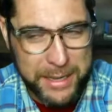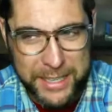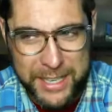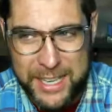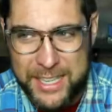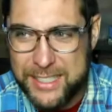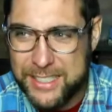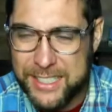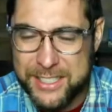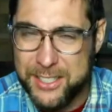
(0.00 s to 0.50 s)
Is it
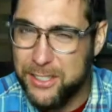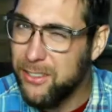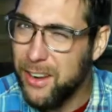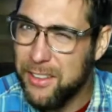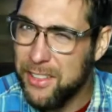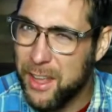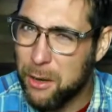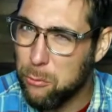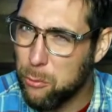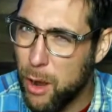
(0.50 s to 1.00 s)
my kids? Because
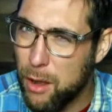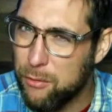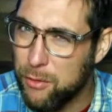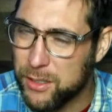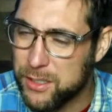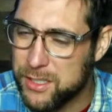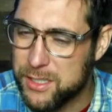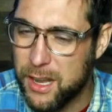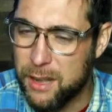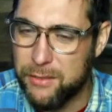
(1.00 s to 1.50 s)
they're not that
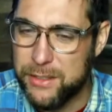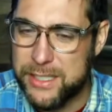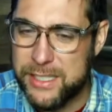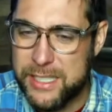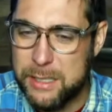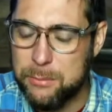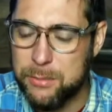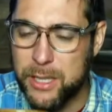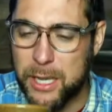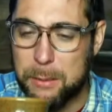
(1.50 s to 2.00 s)
rough on
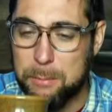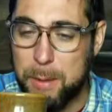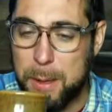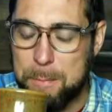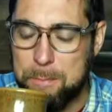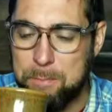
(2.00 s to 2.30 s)
stuff, it seems like.